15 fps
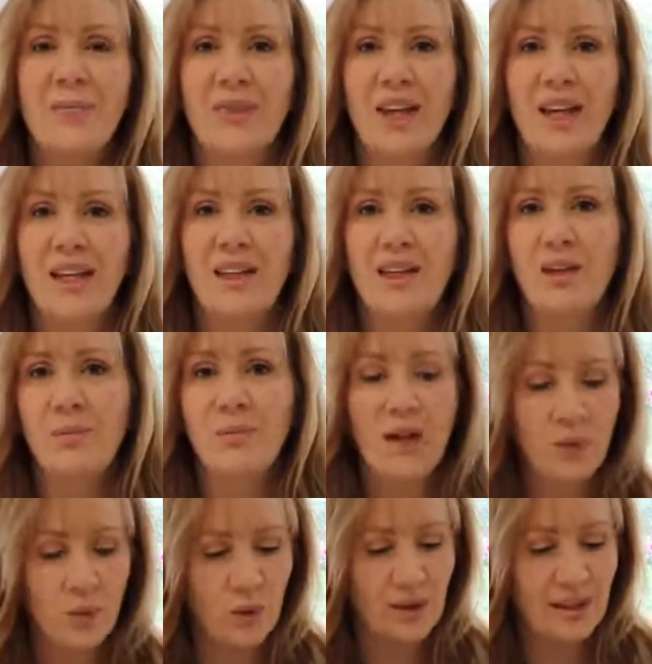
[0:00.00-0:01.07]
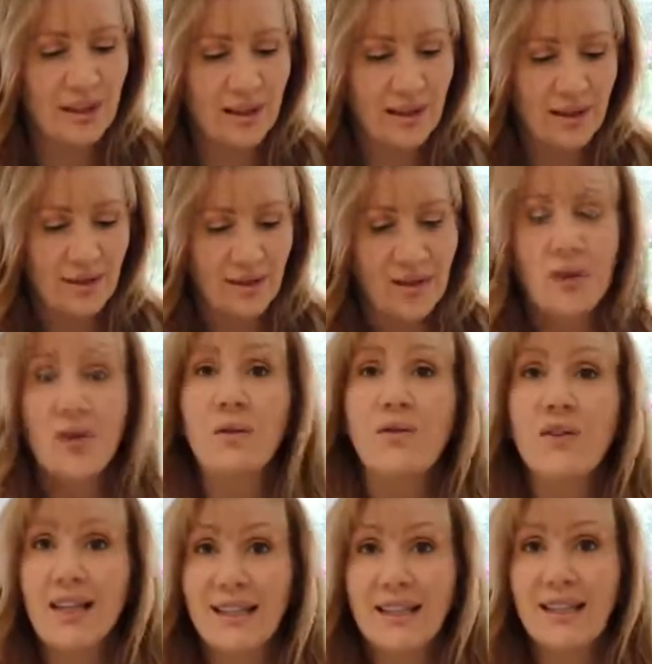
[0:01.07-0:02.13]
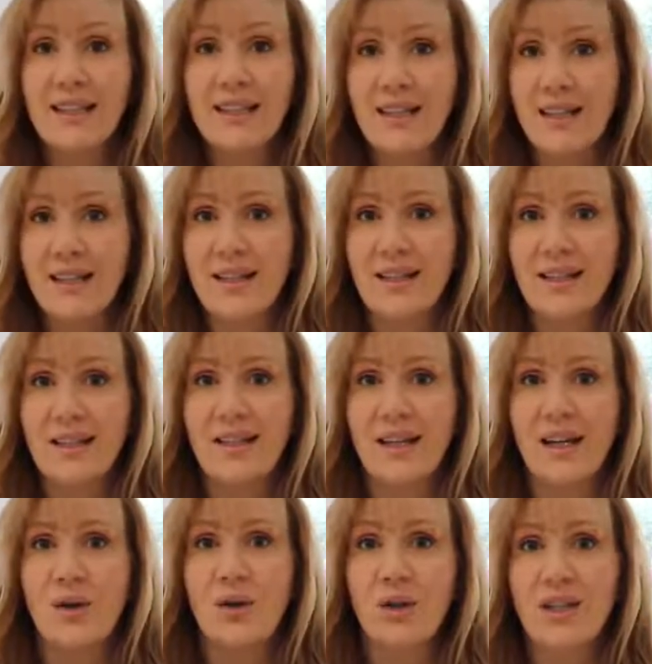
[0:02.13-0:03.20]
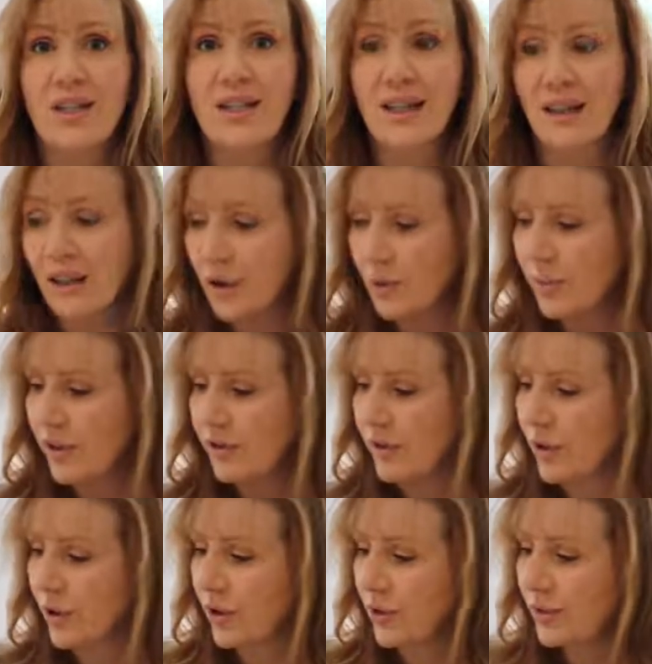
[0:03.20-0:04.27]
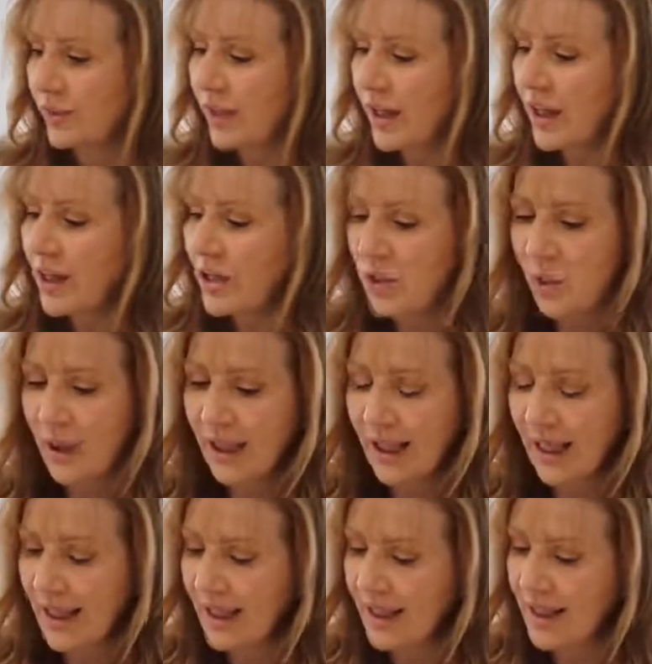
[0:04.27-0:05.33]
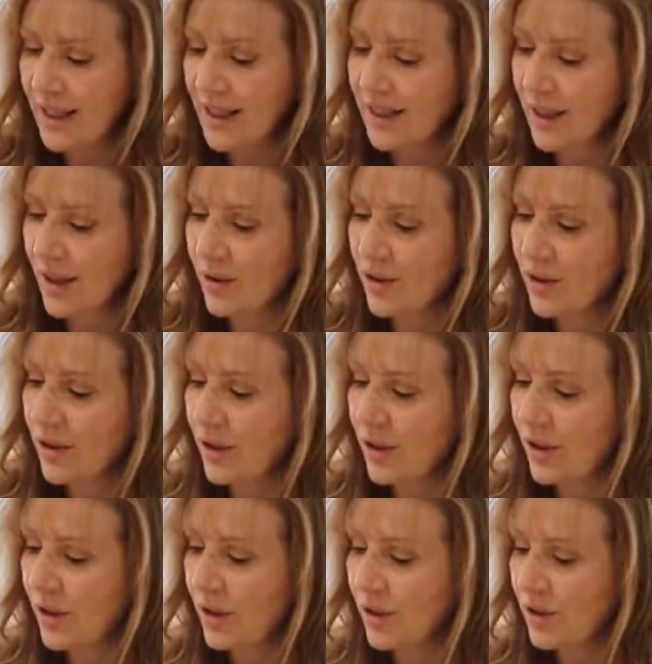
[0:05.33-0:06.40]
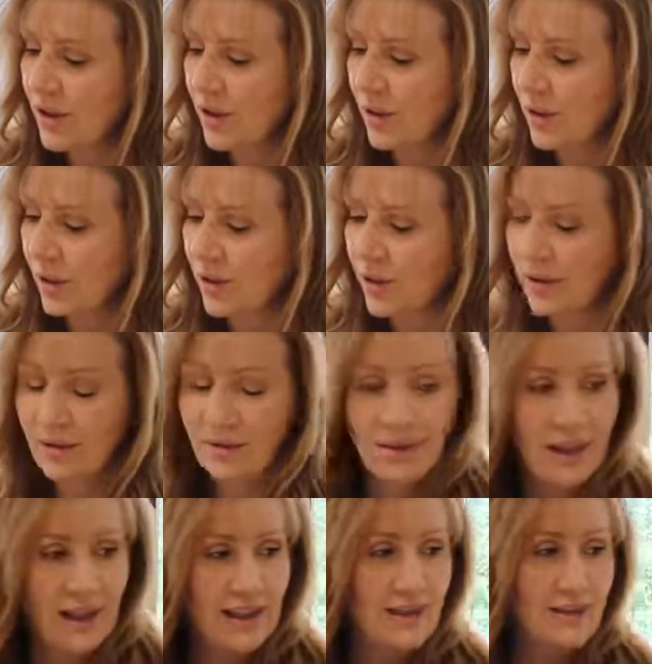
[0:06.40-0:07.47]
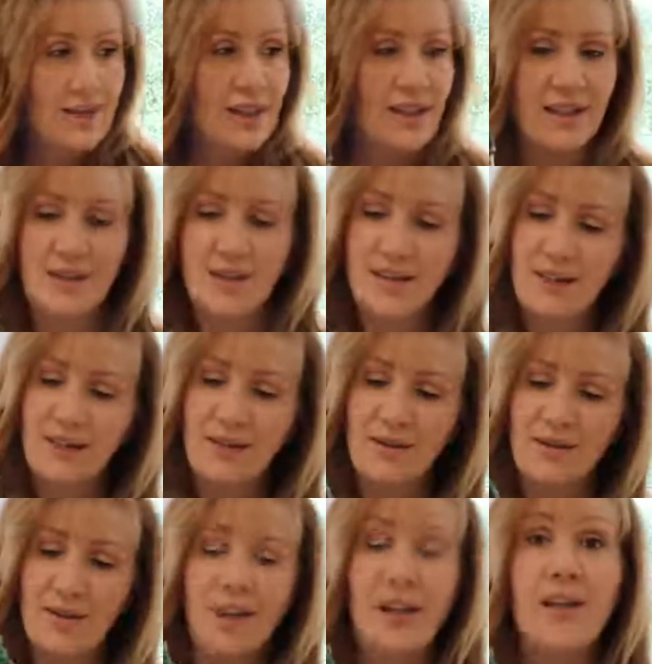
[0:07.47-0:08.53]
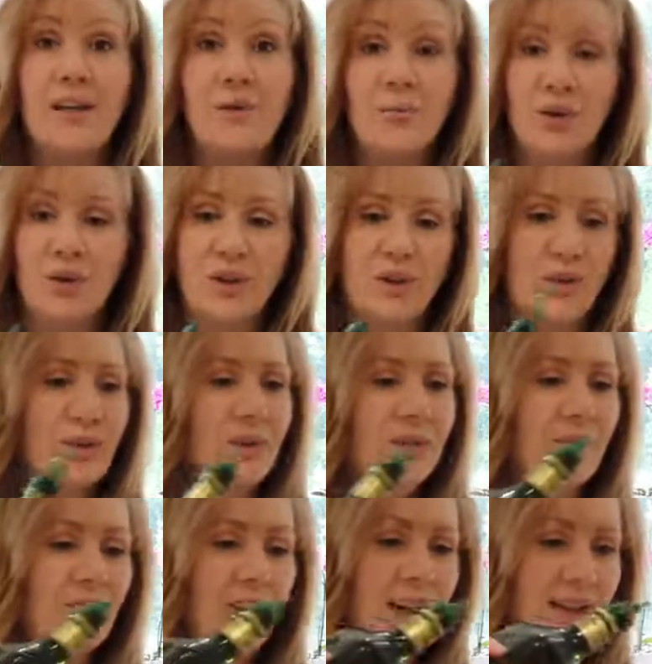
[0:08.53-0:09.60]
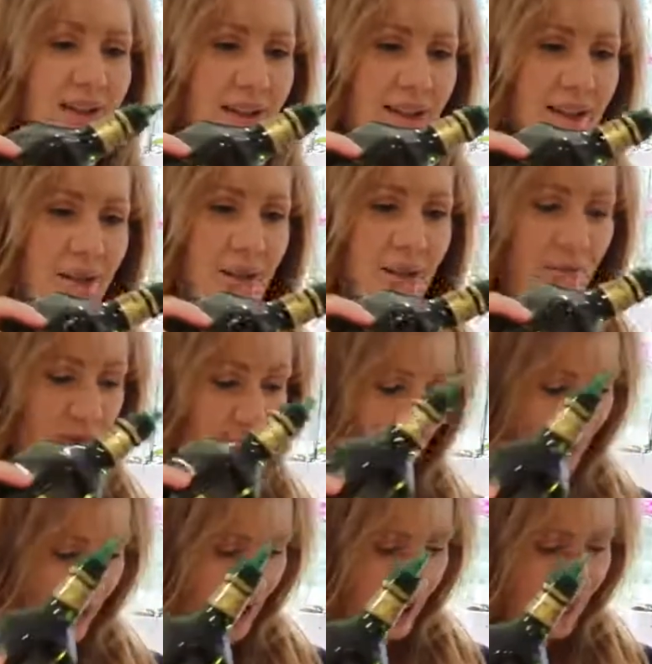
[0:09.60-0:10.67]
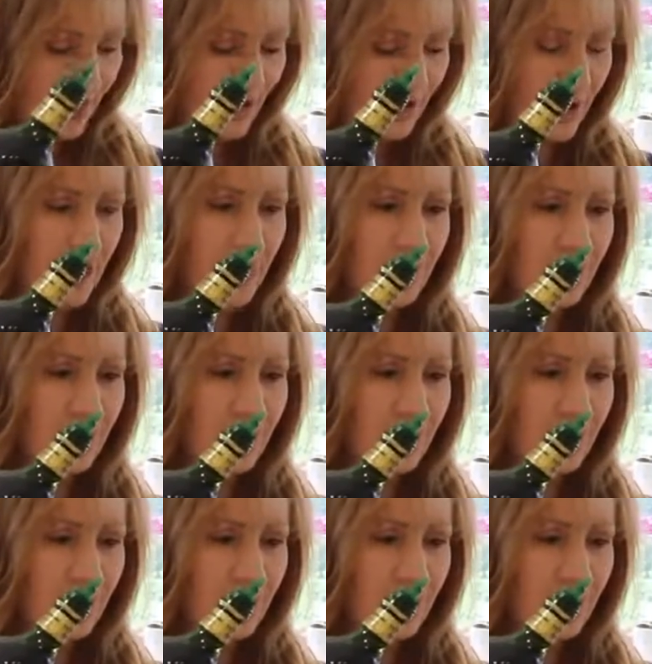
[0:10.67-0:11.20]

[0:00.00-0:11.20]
then you might want it sort of this consistency or just a little bit of oil. So again, this is down to your own kind of taste. This is a funky bottle. So I'm just going to start running